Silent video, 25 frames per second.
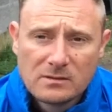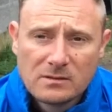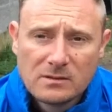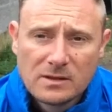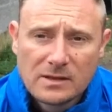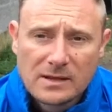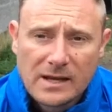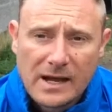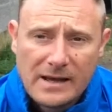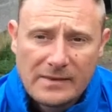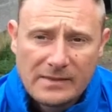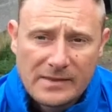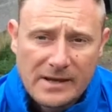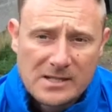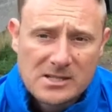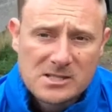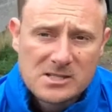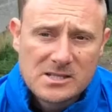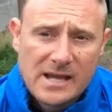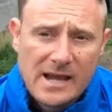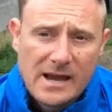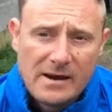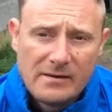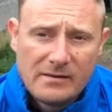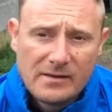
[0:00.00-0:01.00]
Okay, that's
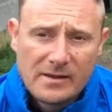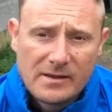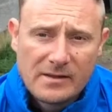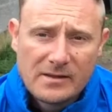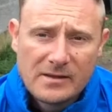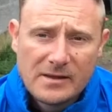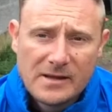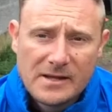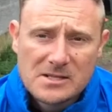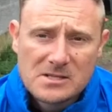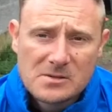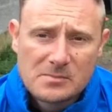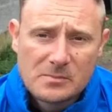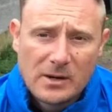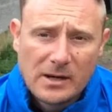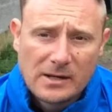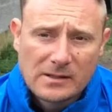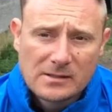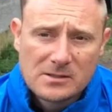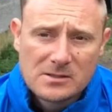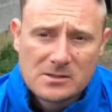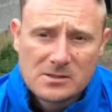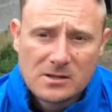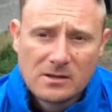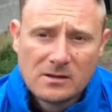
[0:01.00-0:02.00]
the area that they need to
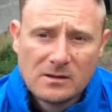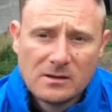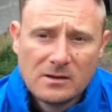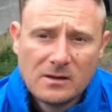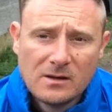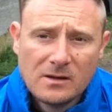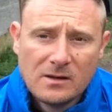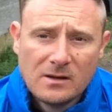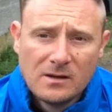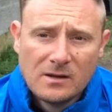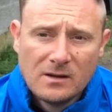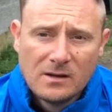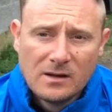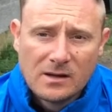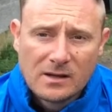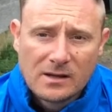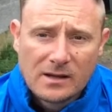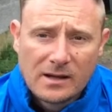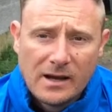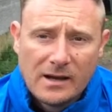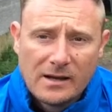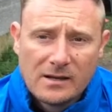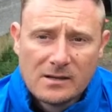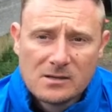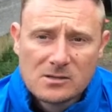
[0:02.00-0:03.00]
practice on.
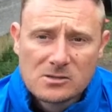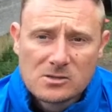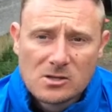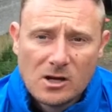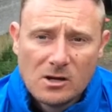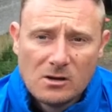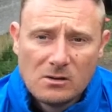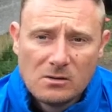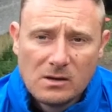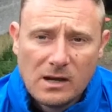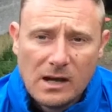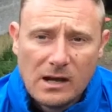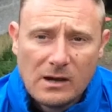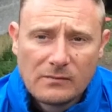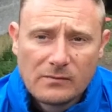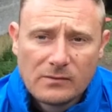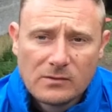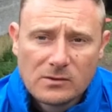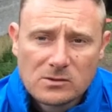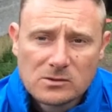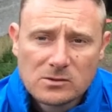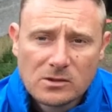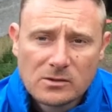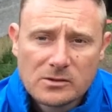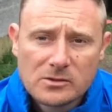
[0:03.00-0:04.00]
Okay, so Alfie
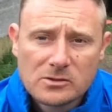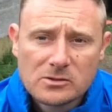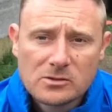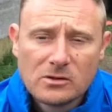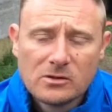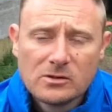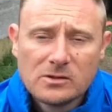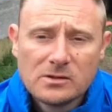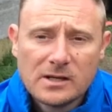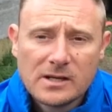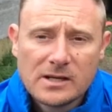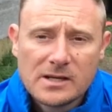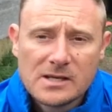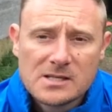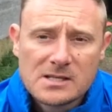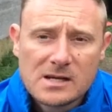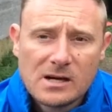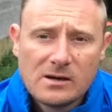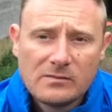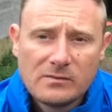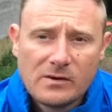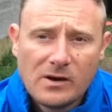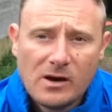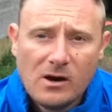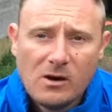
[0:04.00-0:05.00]
looks like he's trying to dig
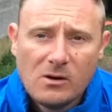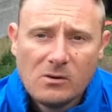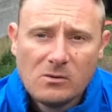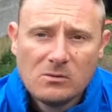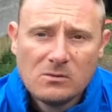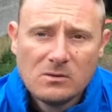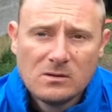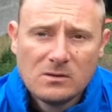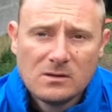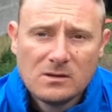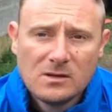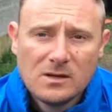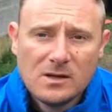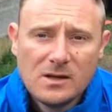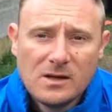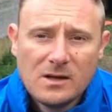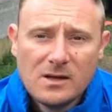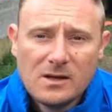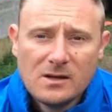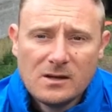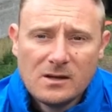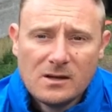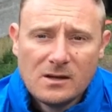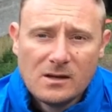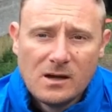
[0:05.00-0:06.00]
himself a hole,
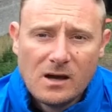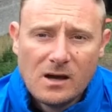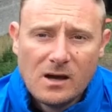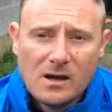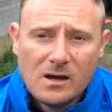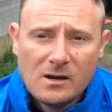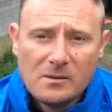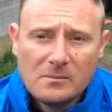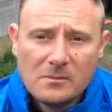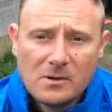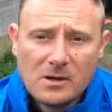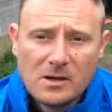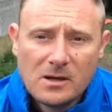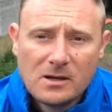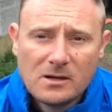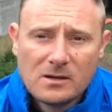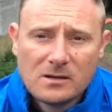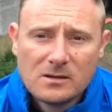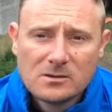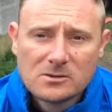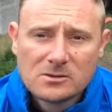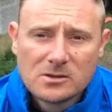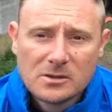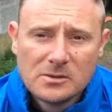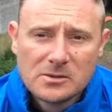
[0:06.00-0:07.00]

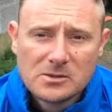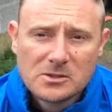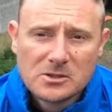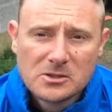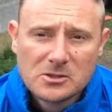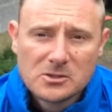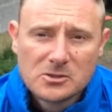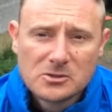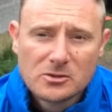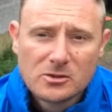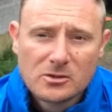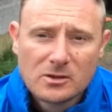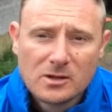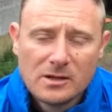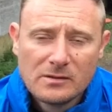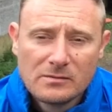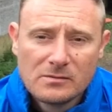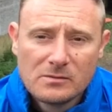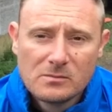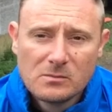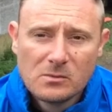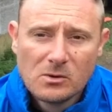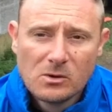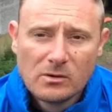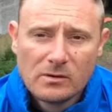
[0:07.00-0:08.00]
so he's going to struggle even
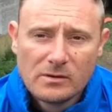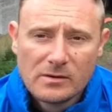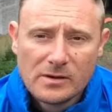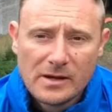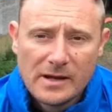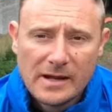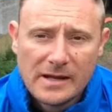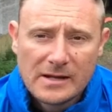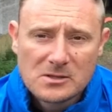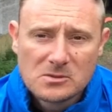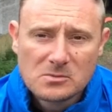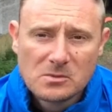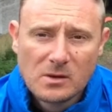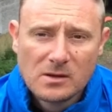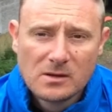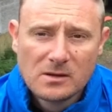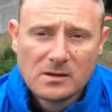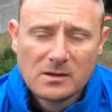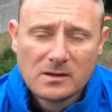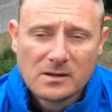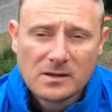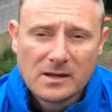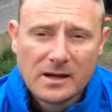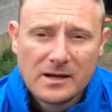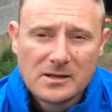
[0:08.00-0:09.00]
more on the next one.
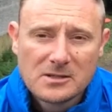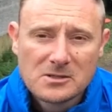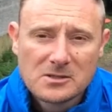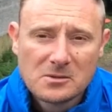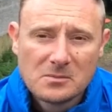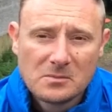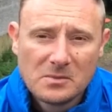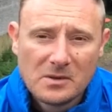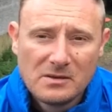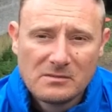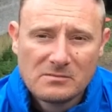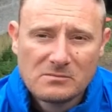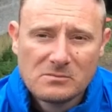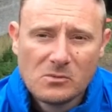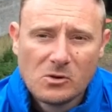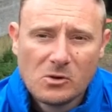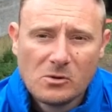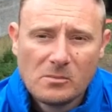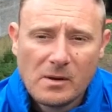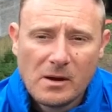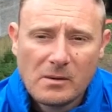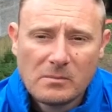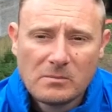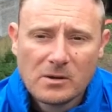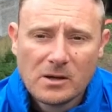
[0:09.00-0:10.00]
Okay, it's going to be even more
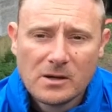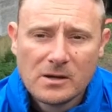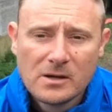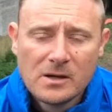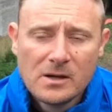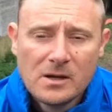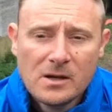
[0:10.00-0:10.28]
bubbly.